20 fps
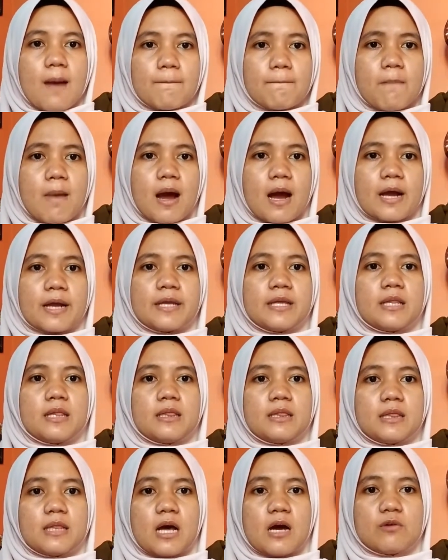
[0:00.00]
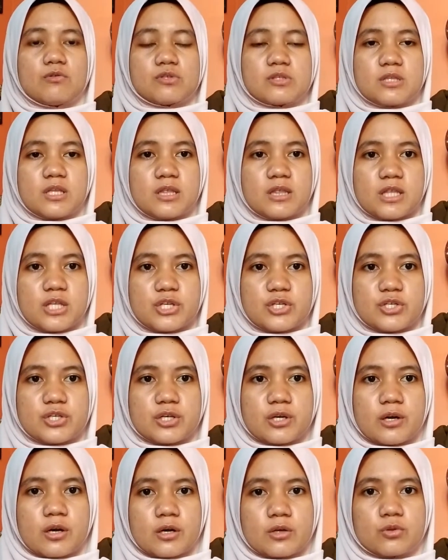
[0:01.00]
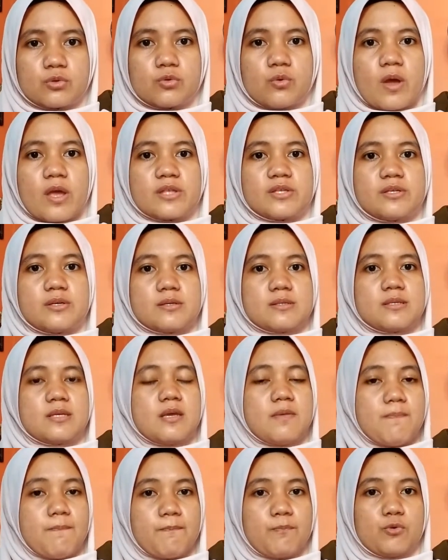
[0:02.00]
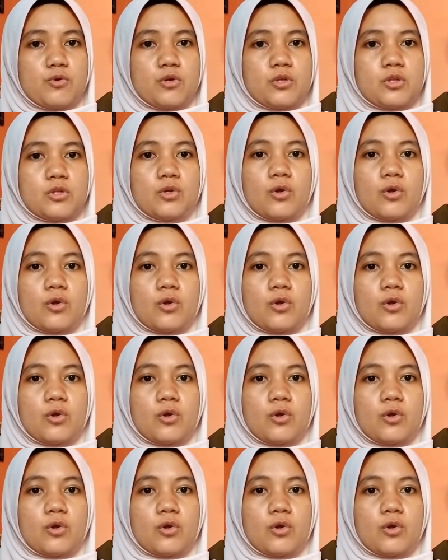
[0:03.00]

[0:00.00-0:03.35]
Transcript: by allows the teacher to adjust input,